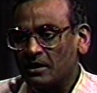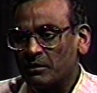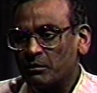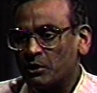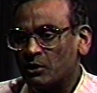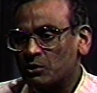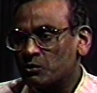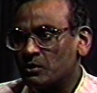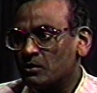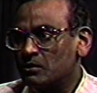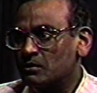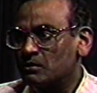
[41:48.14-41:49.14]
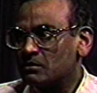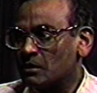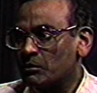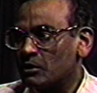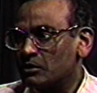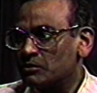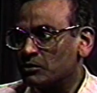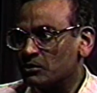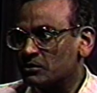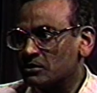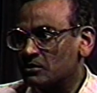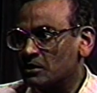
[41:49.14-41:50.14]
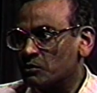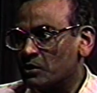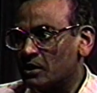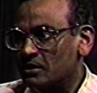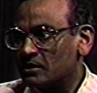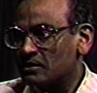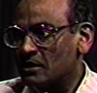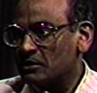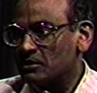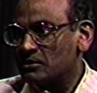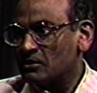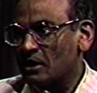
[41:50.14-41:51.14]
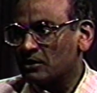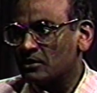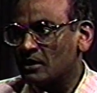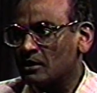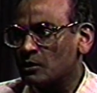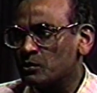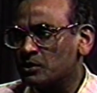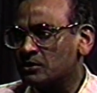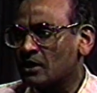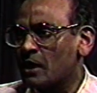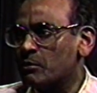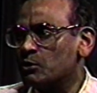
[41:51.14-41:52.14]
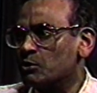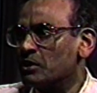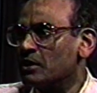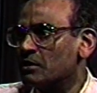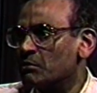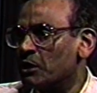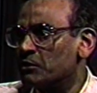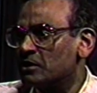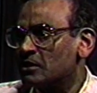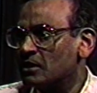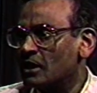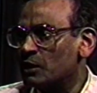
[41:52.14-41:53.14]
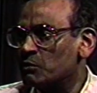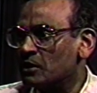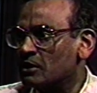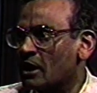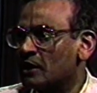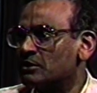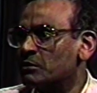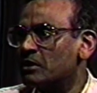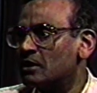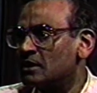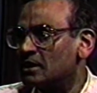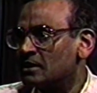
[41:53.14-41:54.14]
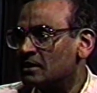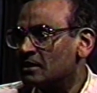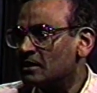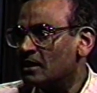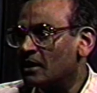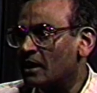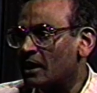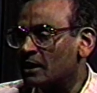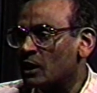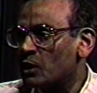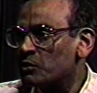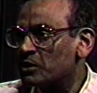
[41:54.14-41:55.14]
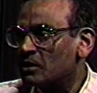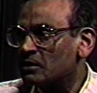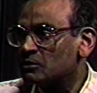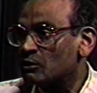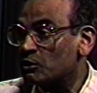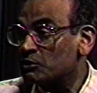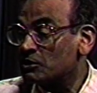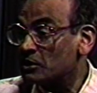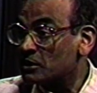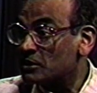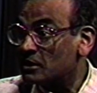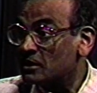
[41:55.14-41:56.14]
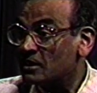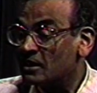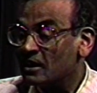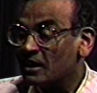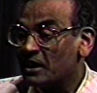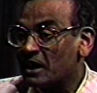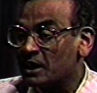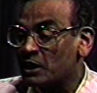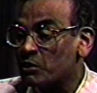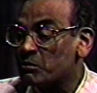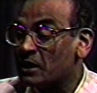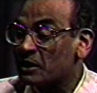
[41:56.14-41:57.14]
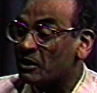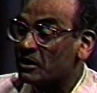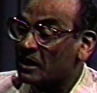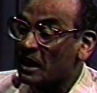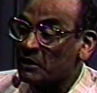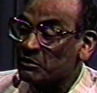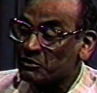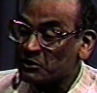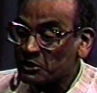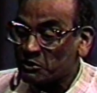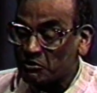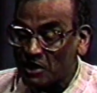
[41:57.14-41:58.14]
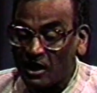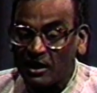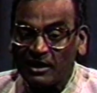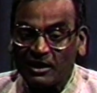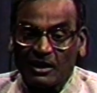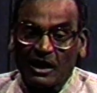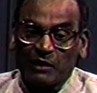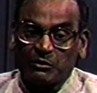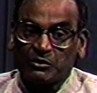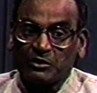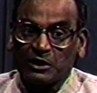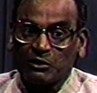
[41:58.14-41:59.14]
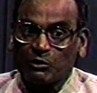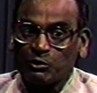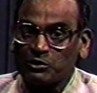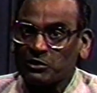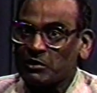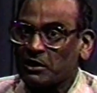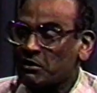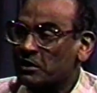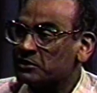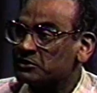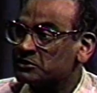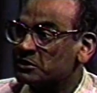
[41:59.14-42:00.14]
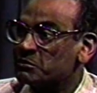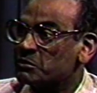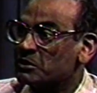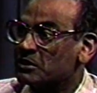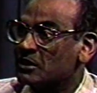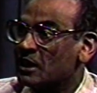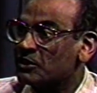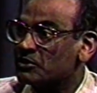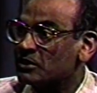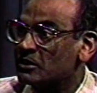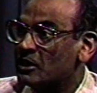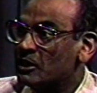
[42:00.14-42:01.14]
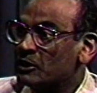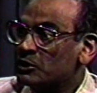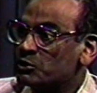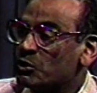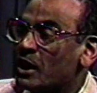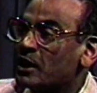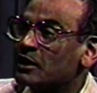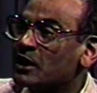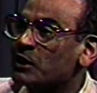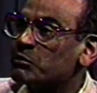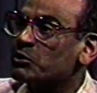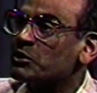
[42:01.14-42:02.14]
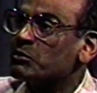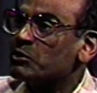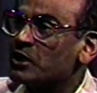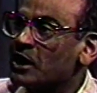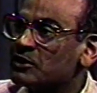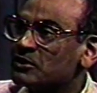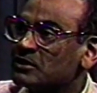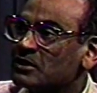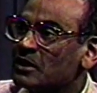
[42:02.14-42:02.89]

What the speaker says: because somehow the forces didn't want us, and this is accidental. We just happened to hear about it, and we crashed the party. And now we sort of sneaked in, and now, by God, I'm afraid of dying. I'm afraid of losing my relationship or connection, so I can get more and more anxious